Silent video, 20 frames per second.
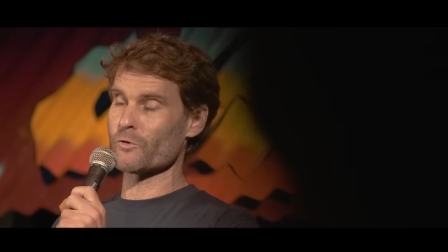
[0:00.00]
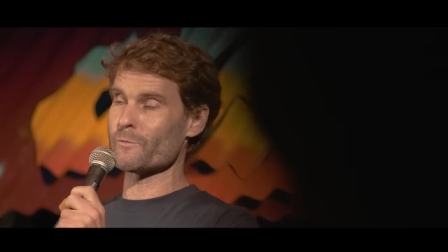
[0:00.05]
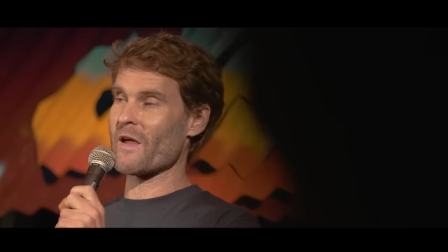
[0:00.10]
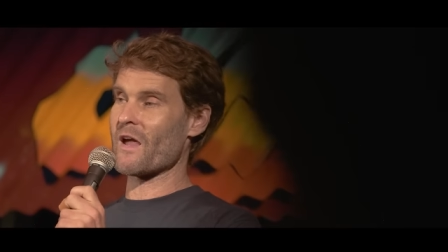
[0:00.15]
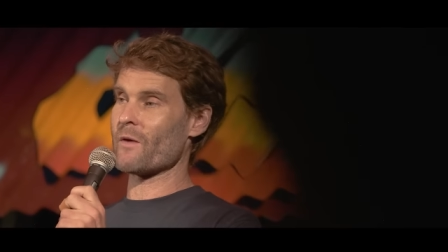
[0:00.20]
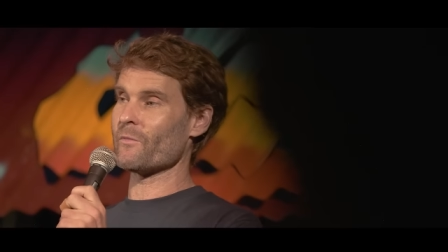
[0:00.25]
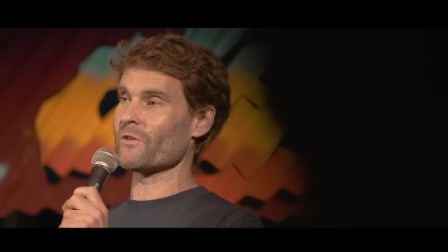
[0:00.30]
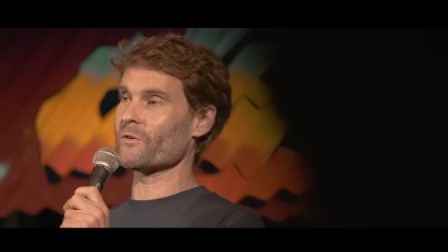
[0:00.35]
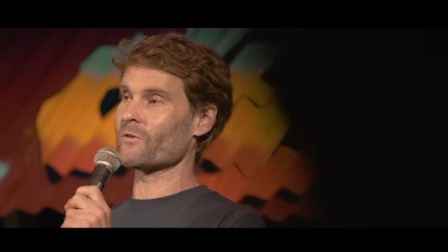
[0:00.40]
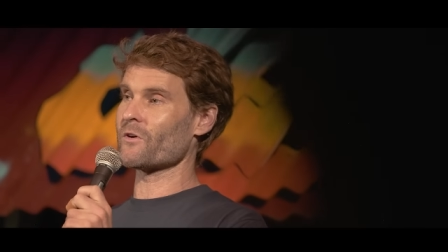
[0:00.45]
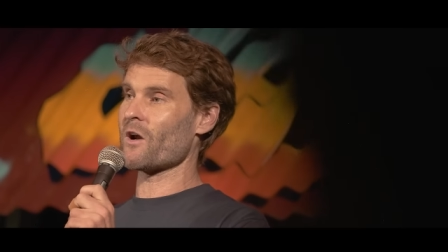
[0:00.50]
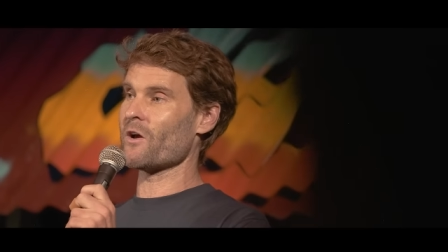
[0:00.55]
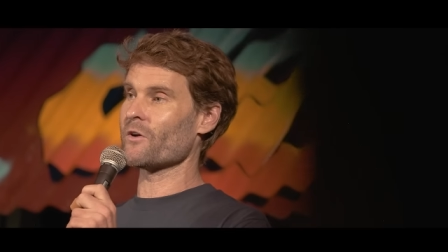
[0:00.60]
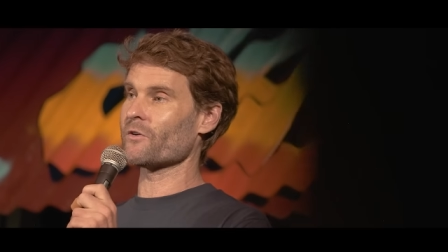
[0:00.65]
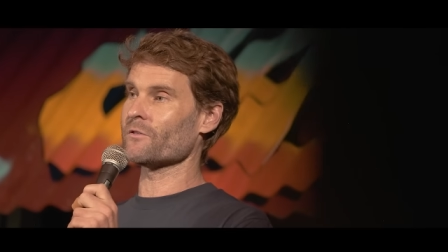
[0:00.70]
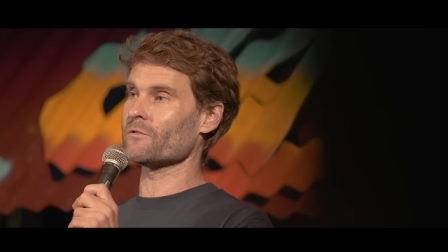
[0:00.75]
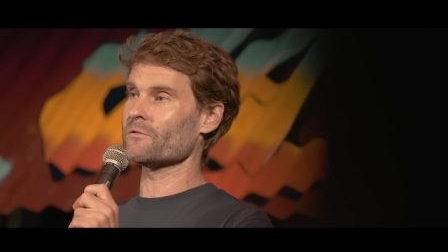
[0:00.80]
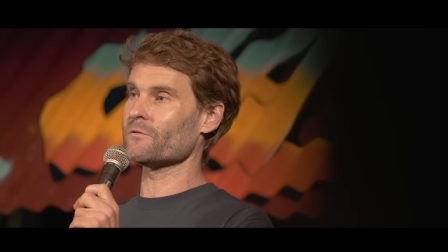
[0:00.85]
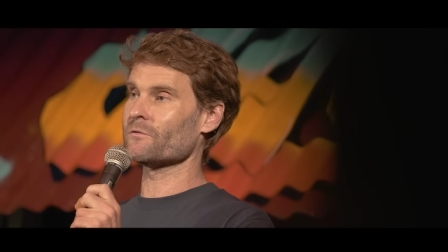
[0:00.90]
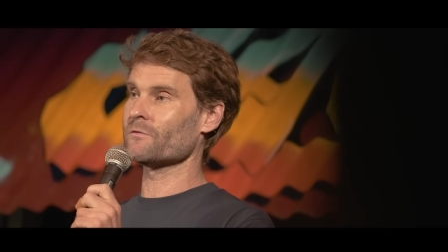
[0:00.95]
a man with a
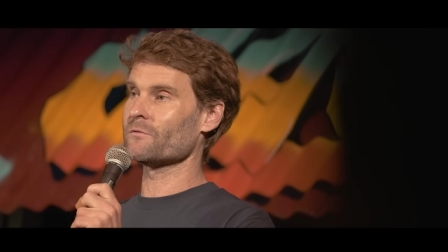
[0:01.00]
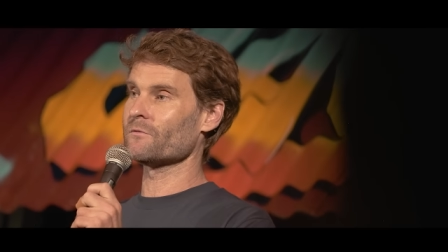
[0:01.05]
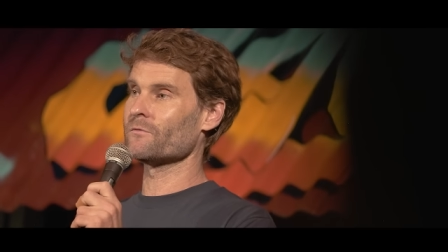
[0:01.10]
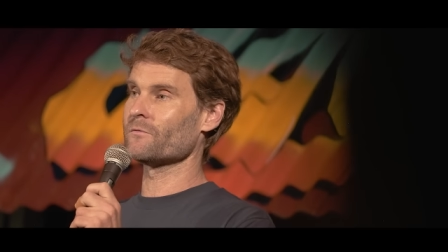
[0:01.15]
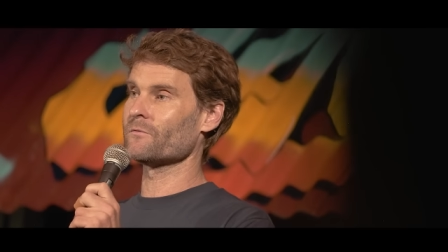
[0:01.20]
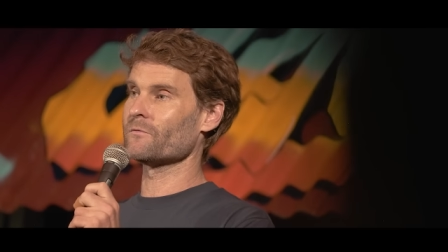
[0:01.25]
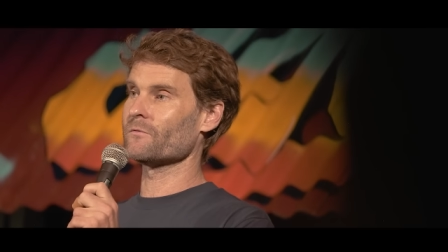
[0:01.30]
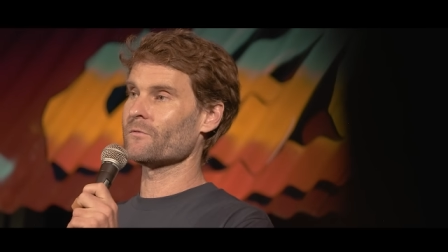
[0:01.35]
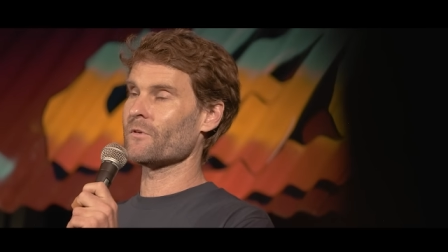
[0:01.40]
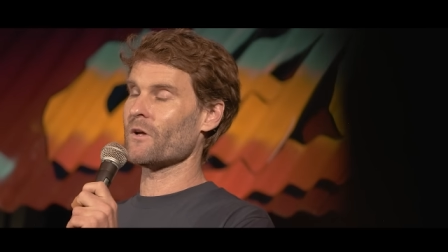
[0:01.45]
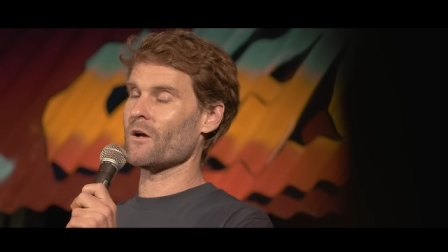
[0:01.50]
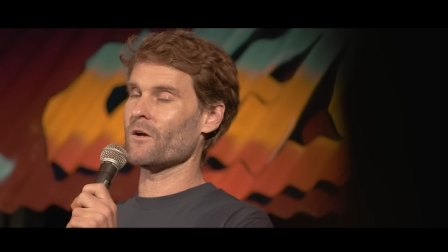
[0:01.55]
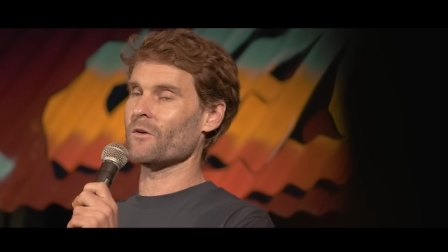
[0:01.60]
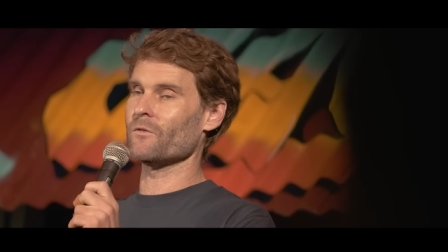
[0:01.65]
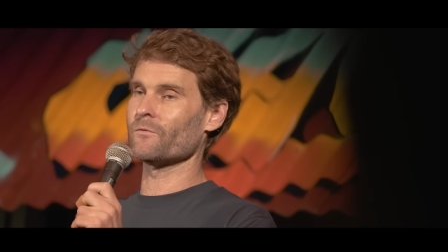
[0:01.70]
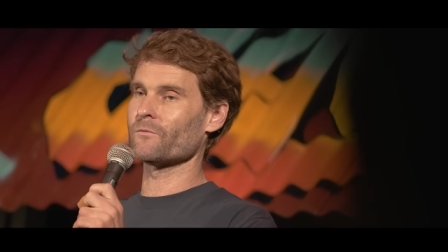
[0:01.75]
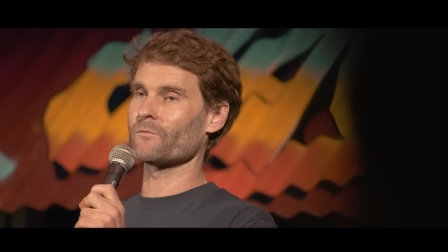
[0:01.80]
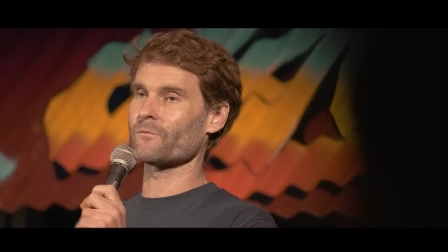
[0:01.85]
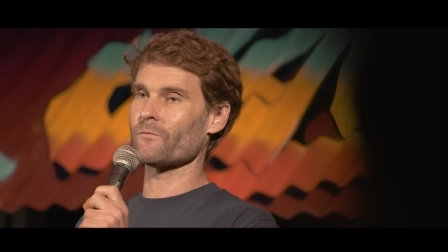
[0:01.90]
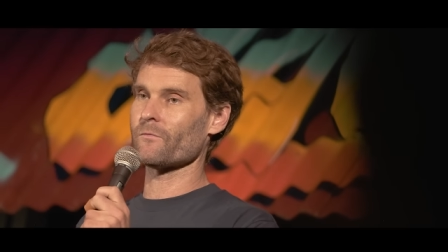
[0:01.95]
Grogan.
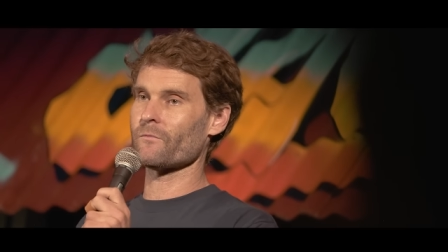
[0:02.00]
No.